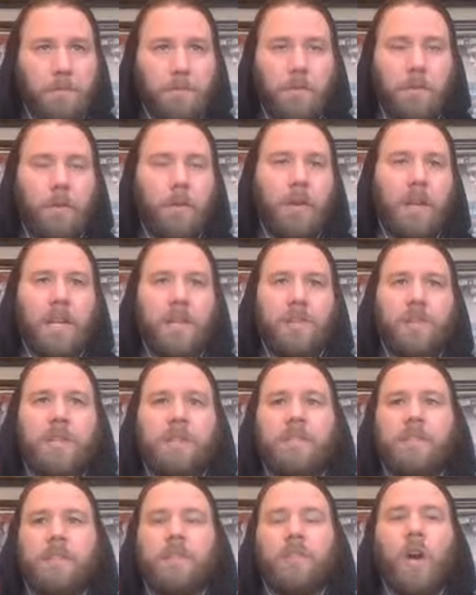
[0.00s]
for the
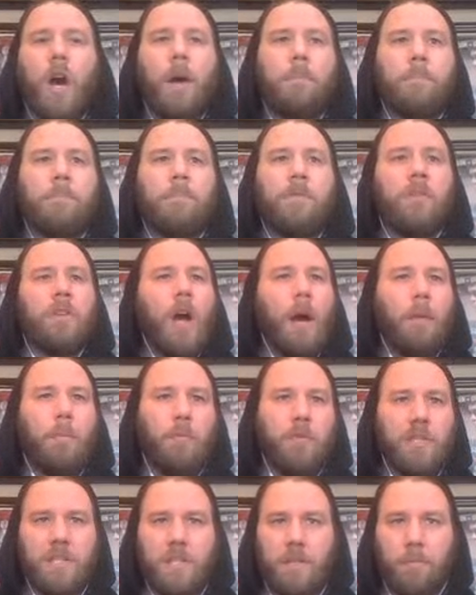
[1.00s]
donations. The
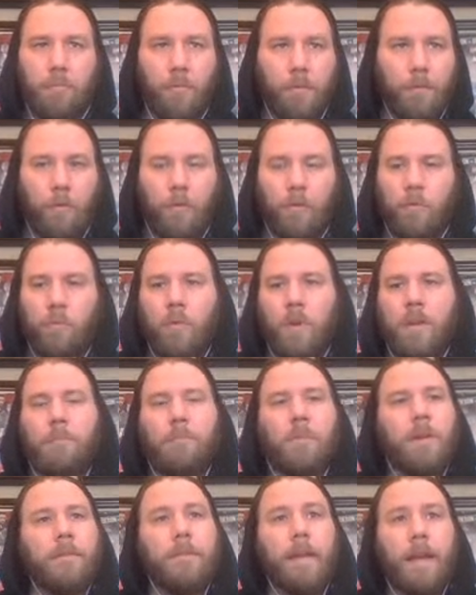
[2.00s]
top one is the preferred one,
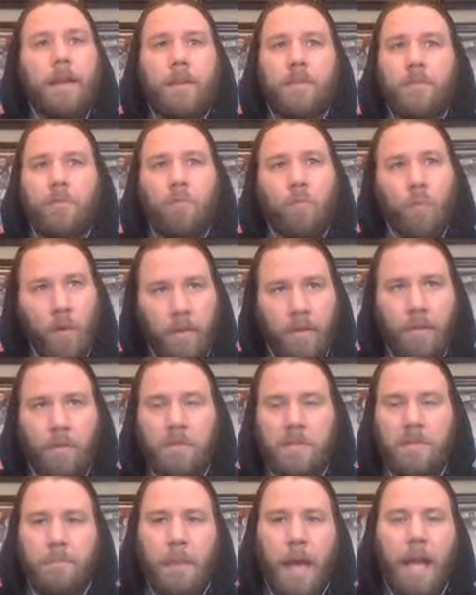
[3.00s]
but if that doesn't work,
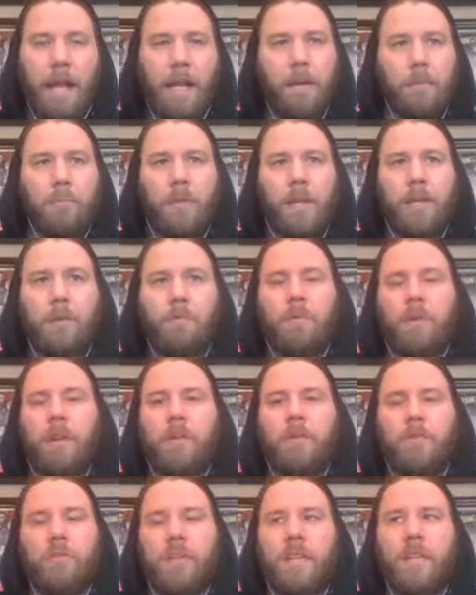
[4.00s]
there is a backup link right
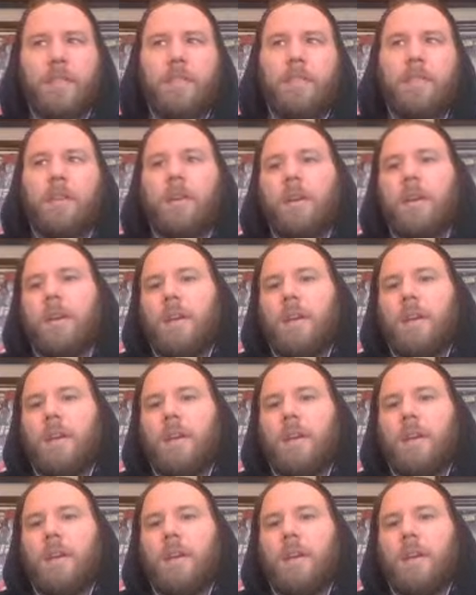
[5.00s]
underneath.